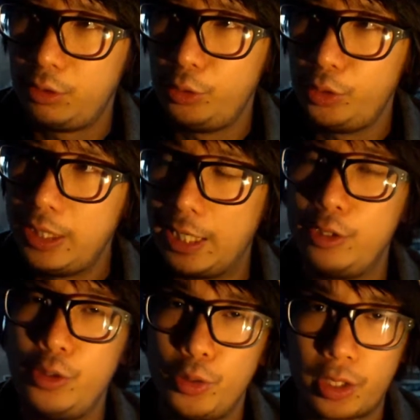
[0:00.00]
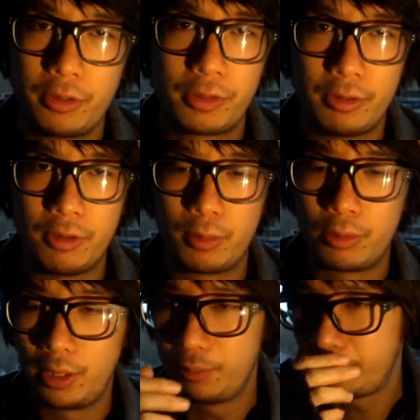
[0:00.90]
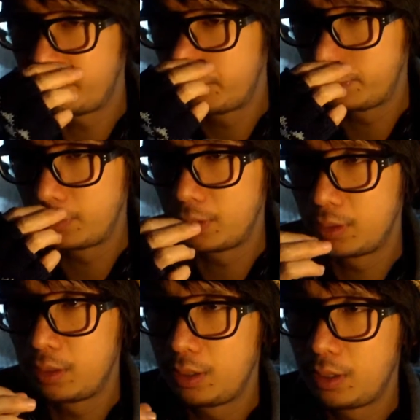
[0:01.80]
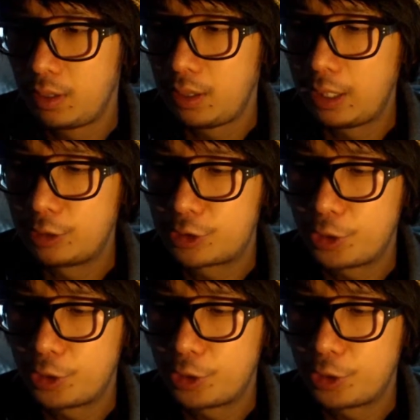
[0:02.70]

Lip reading: you kind of give up, right? And